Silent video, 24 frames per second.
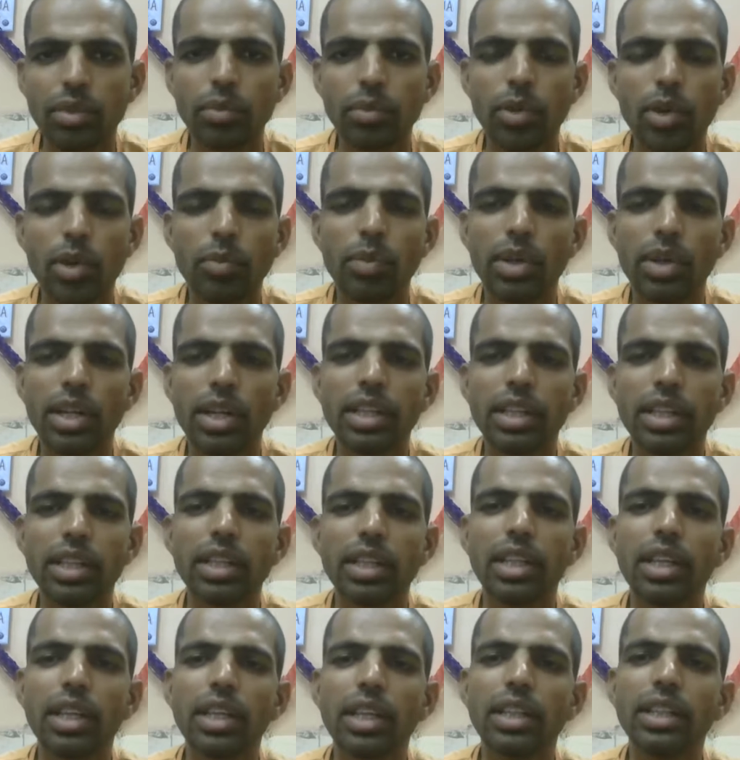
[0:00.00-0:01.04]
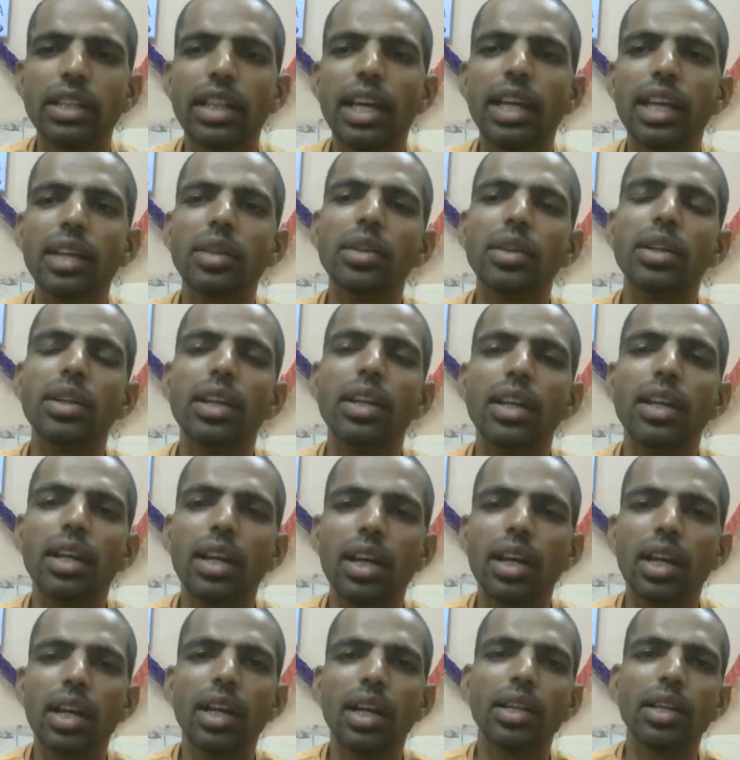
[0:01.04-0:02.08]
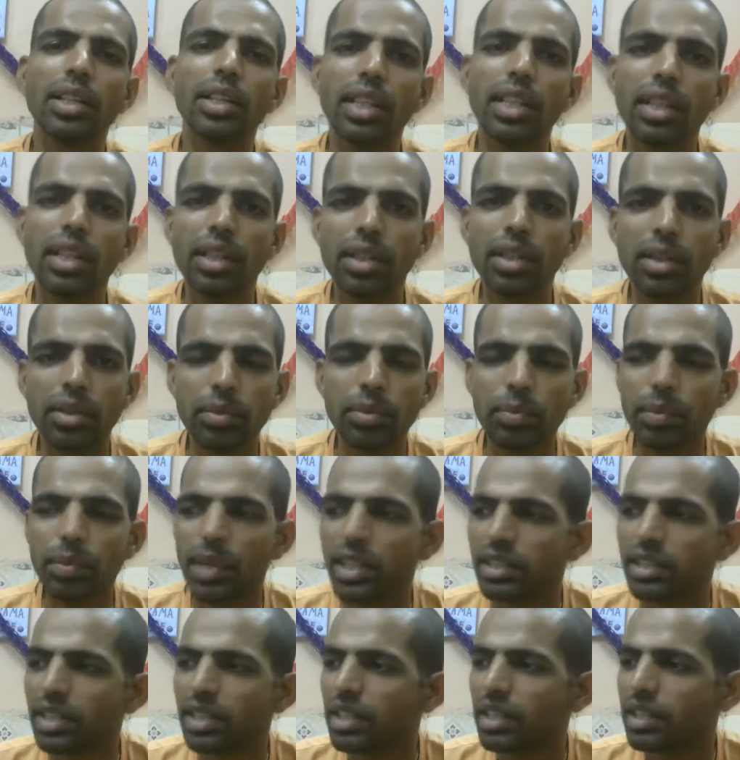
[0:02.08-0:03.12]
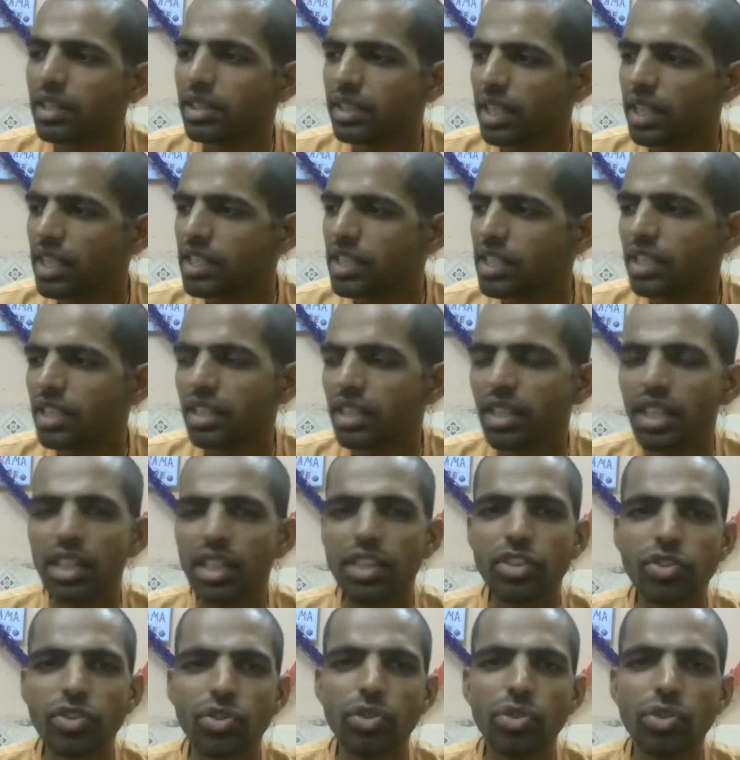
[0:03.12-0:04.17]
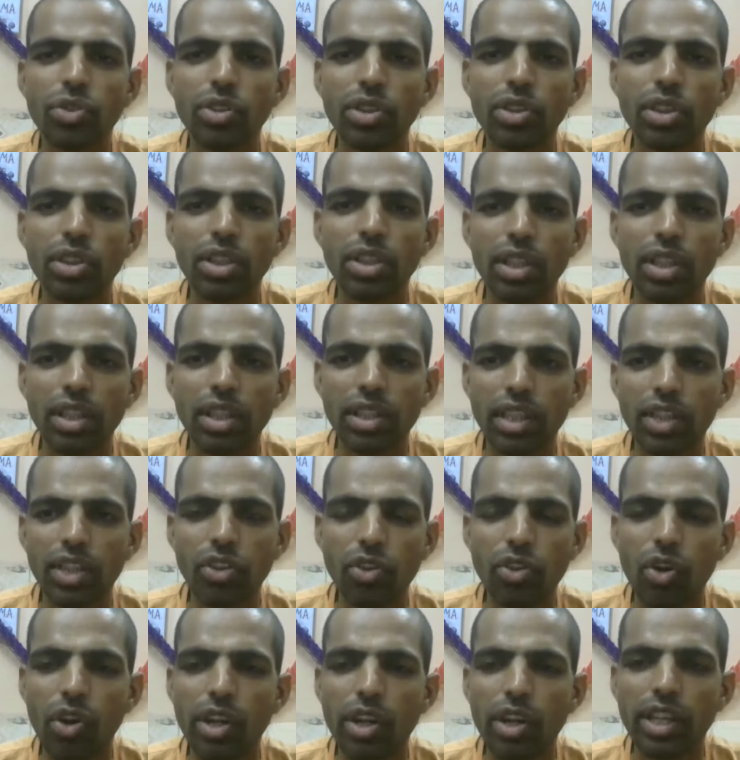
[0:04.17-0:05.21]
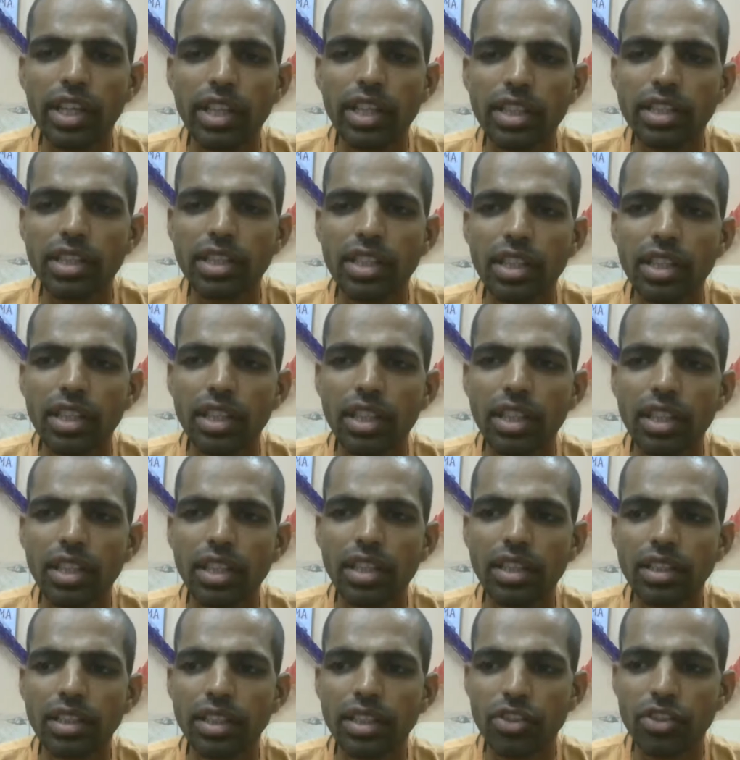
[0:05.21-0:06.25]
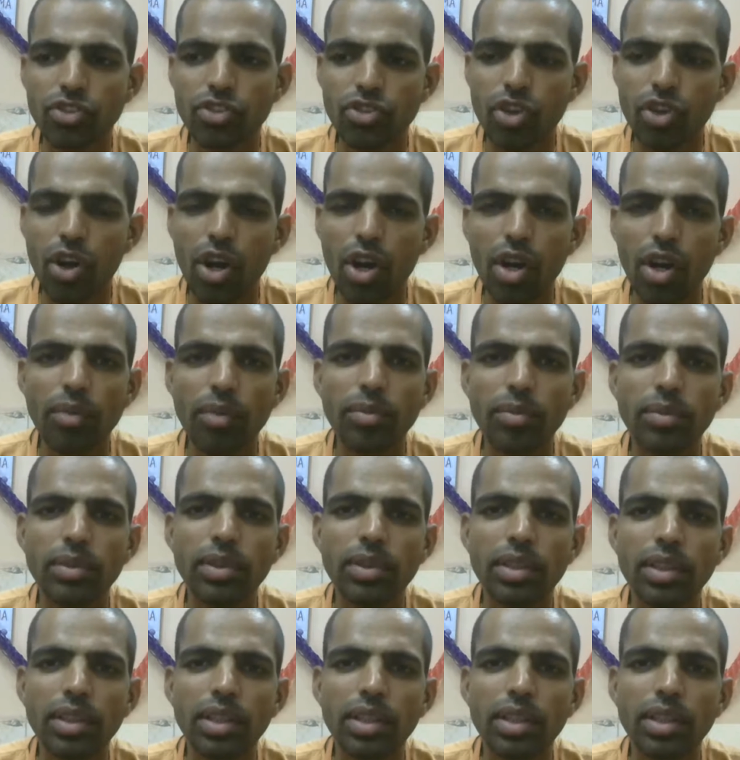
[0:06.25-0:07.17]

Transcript: properly, then the person change their school, their college, their job.